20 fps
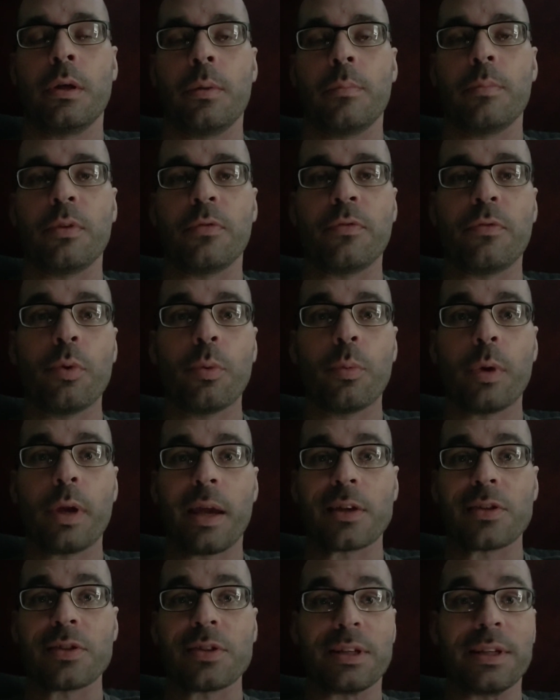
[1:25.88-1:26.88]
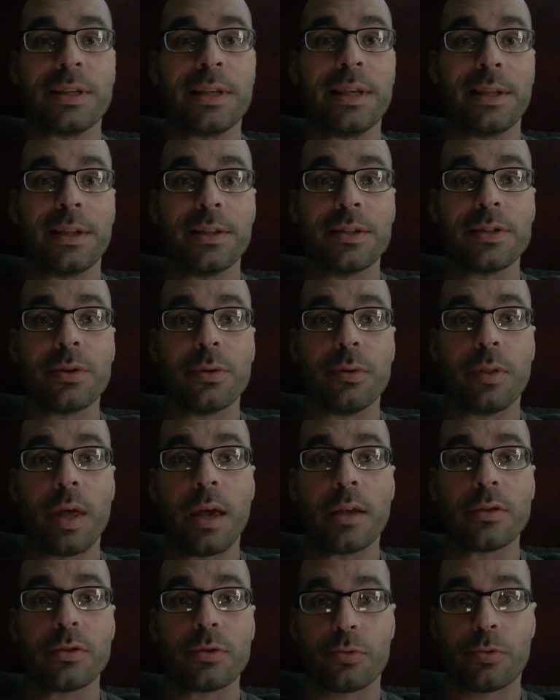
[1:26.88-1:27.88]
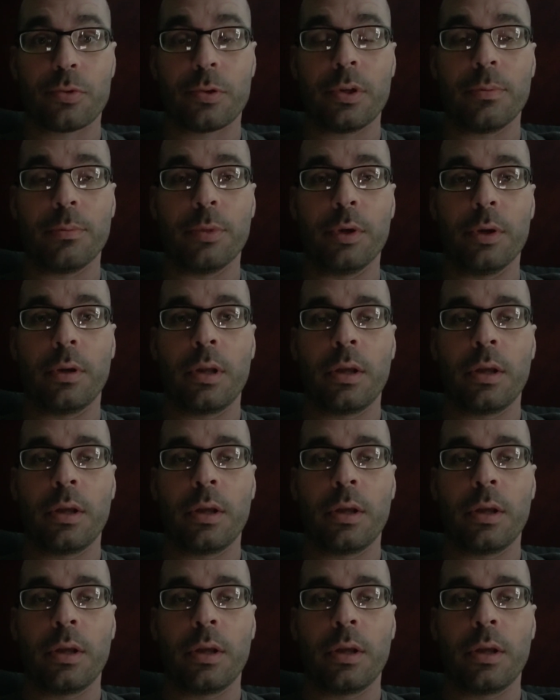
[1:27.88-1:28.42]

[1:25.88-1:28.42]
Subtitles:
Before we actually get into that treatment,